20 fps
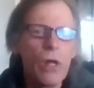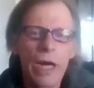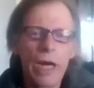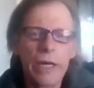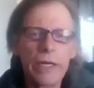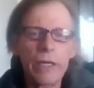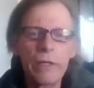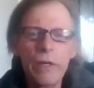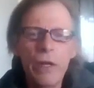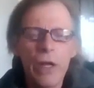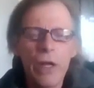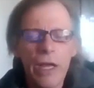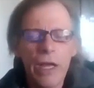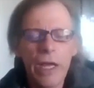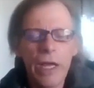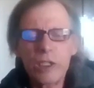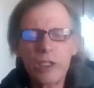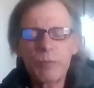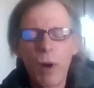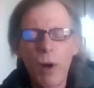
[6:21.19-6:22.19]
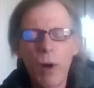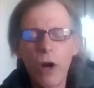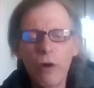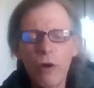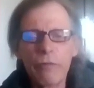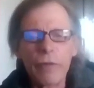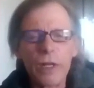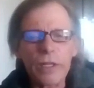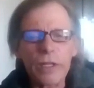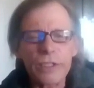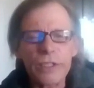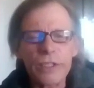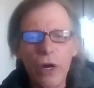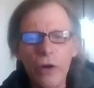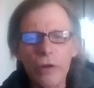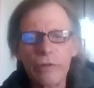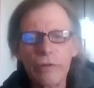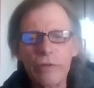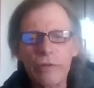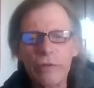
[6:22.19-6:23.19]
And then each part of it
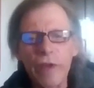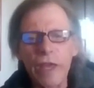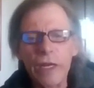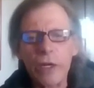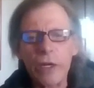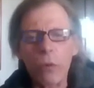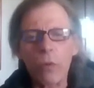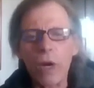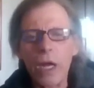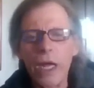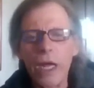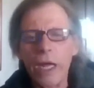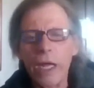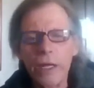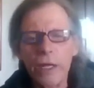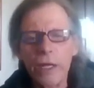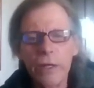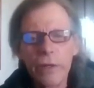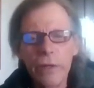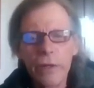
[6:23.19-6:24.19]
started to fade away,